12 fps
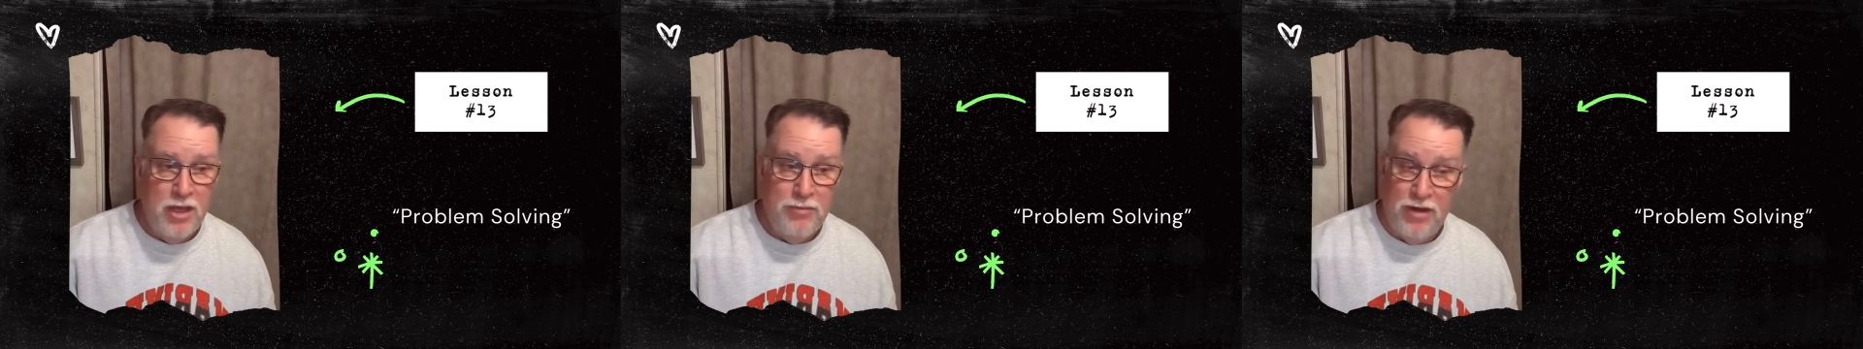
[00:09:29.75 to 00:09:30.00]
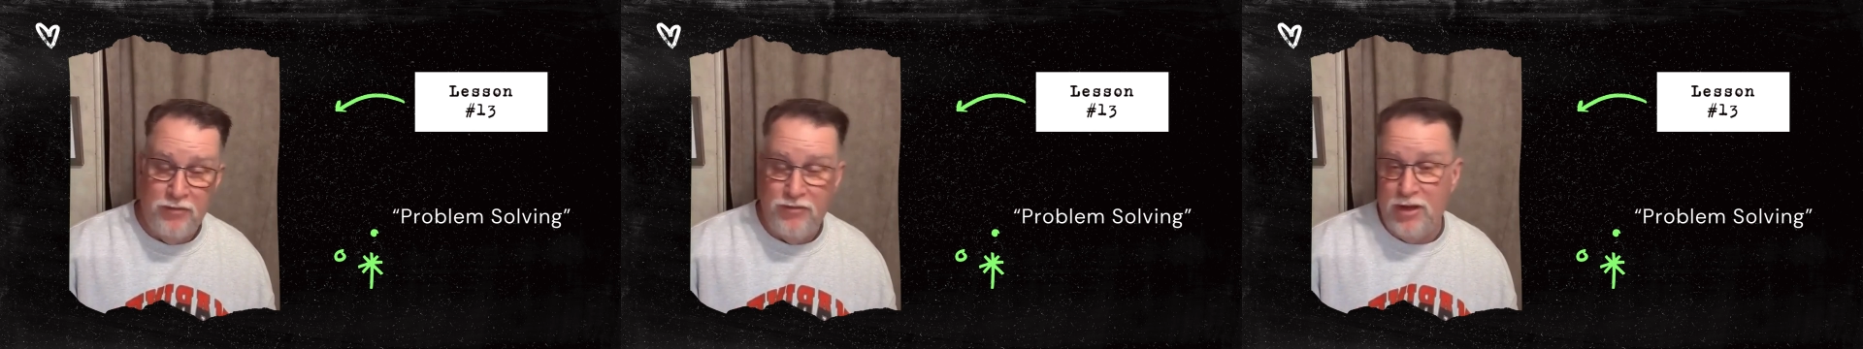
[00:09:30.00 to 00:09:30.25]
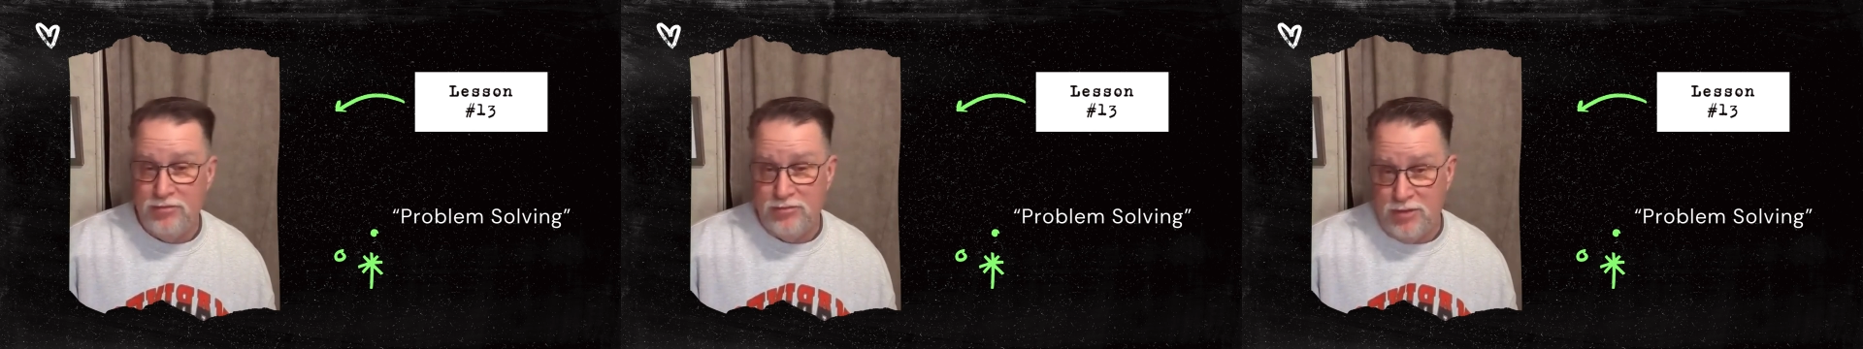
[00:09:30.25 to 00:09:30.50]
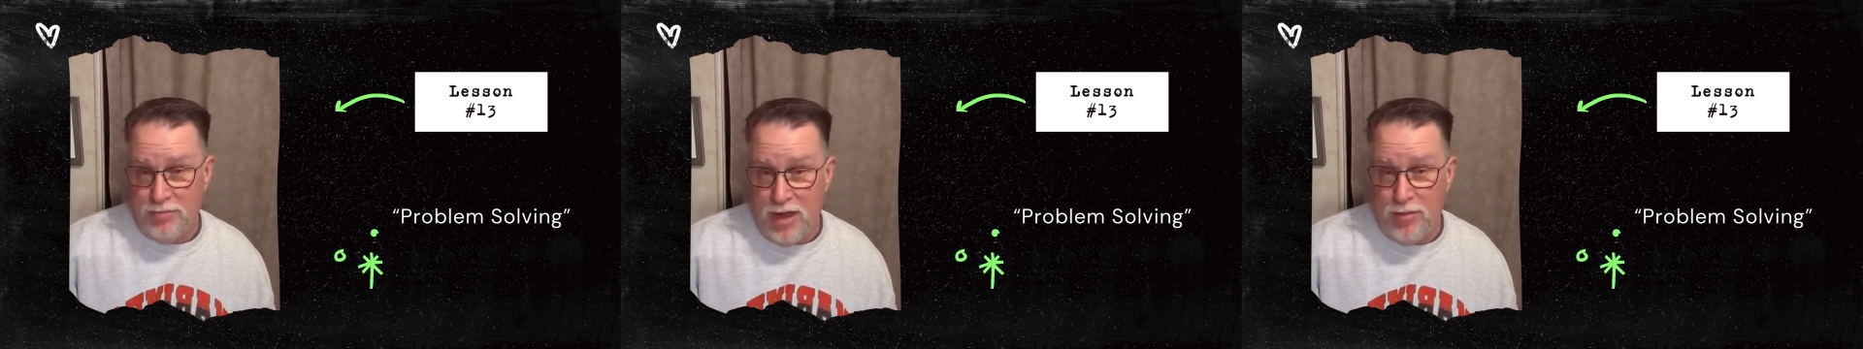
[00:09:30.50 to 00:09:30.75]
Matter of fact,
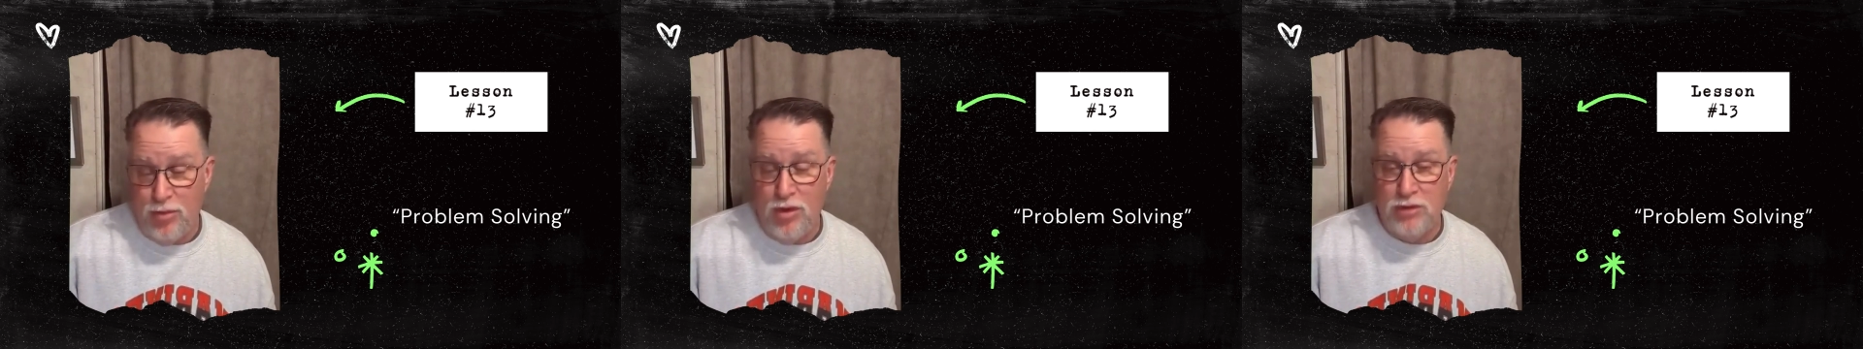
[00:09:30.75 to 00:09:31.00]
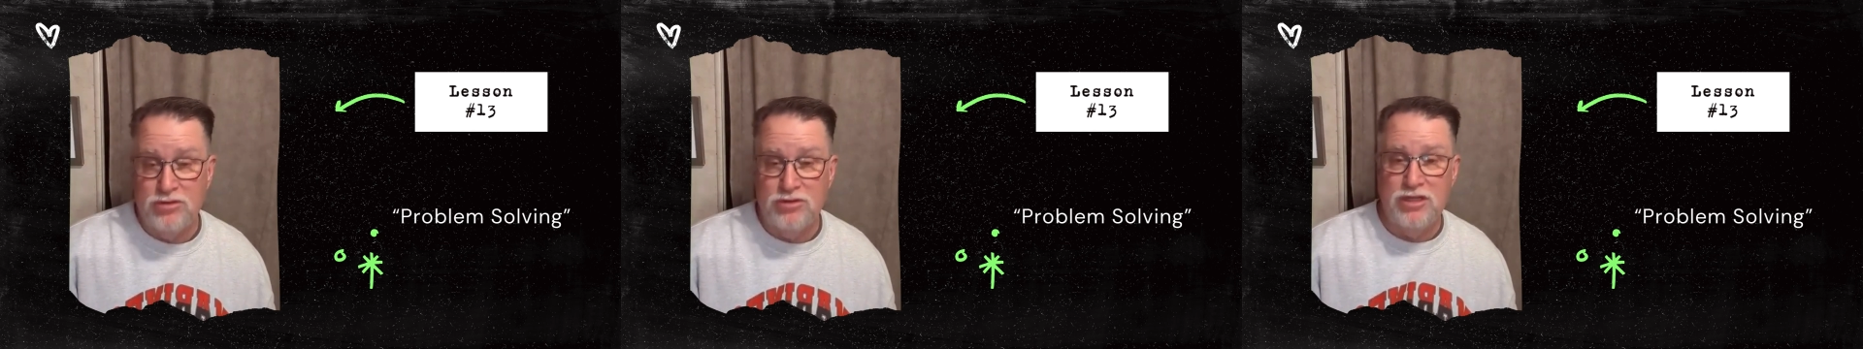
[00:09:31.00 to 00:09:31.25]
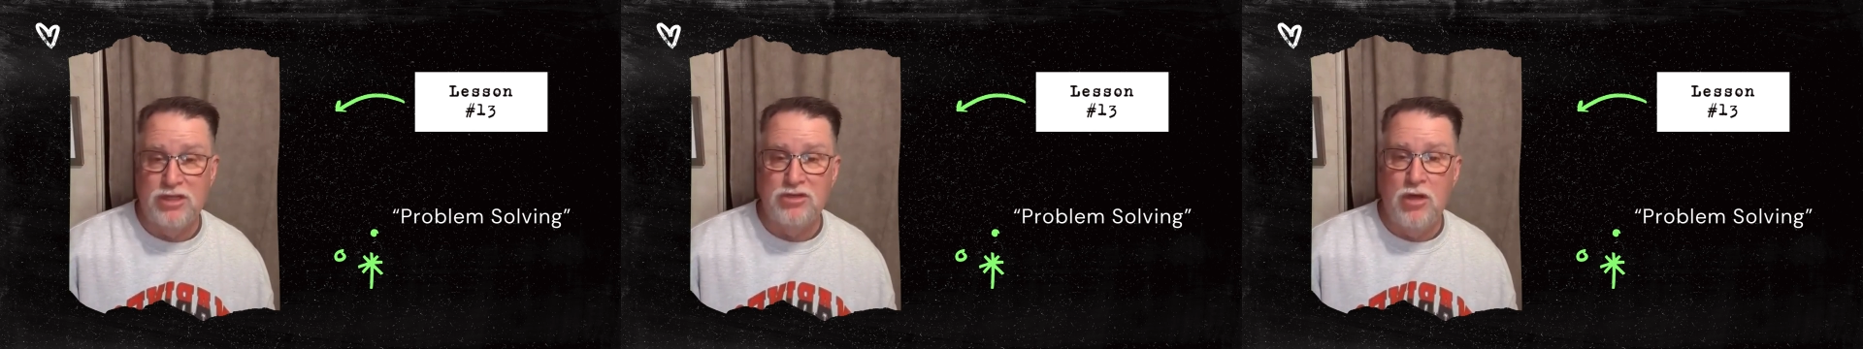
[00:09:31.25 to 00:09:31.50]
the Bible also says,